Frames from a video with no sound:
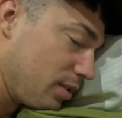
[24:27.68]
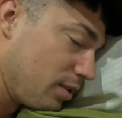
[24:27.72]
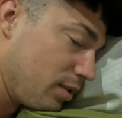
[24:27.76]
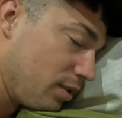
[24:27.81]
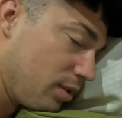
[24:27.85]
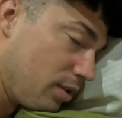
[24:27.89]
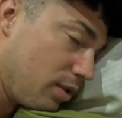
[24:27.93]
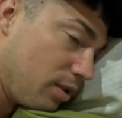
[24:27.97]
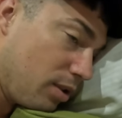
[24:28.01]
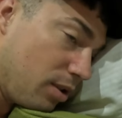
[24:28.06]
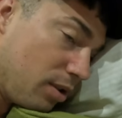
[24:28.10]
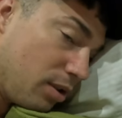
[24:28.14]

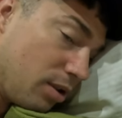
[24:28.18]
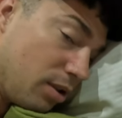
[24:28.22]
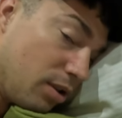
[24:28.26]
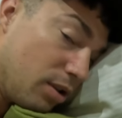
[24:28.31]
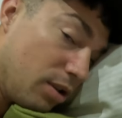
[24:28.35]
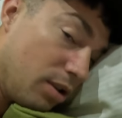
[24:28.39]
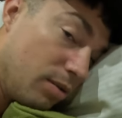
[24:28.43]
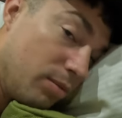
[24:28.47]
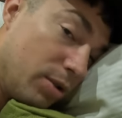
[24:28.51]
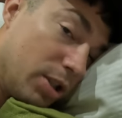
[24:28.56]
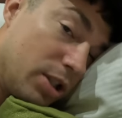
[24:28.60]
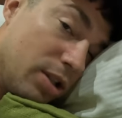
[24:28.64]
Oh,
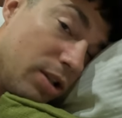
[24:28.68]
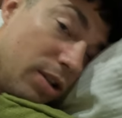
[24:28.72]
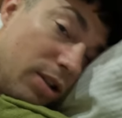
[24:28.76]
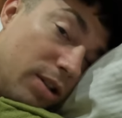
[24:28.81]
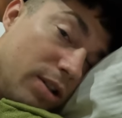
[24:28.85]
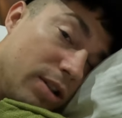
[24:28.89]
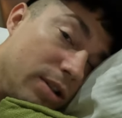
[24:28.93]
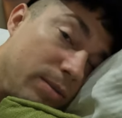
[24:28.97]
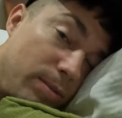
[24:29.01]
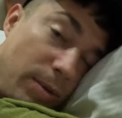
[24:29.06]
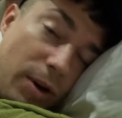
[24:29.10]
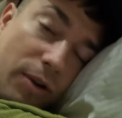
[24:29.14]
let me tell you
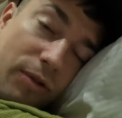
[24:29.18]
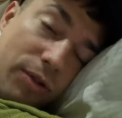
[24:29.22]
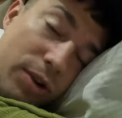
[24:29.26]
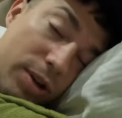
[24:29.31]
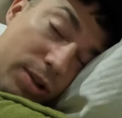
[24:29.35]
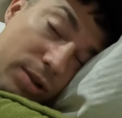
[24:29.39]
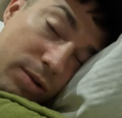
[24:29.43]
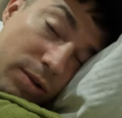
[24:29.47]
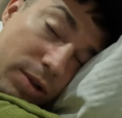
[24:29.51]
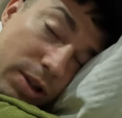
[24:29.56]
this, my friends,